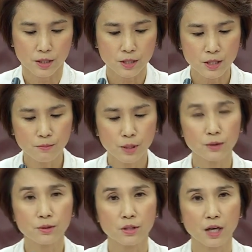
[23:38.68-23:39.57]
The
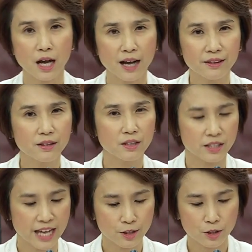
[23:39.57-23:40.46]
symbols under
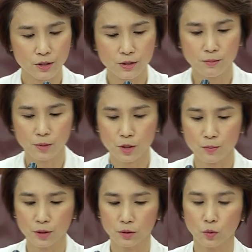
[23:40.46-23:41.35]
the National
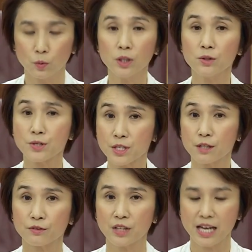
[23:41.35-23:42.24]
Symbols Bill will
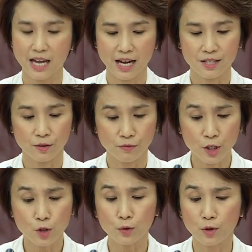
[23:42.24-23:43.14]
serve as a
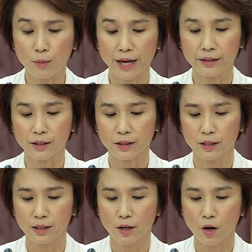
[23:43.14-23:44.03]
visual
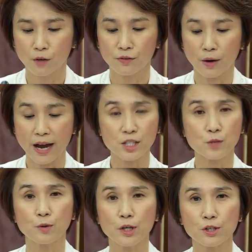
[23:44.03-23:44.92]
reminder of our
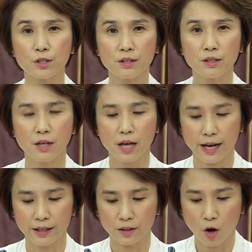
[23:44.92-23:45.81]
aspiration
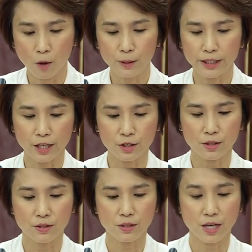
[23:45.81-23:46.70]
and
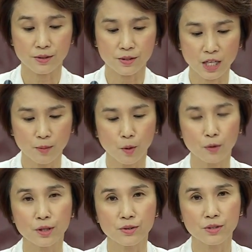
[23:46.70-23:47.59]
obligations as
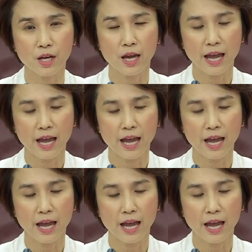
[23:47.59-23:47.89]
Singaporeans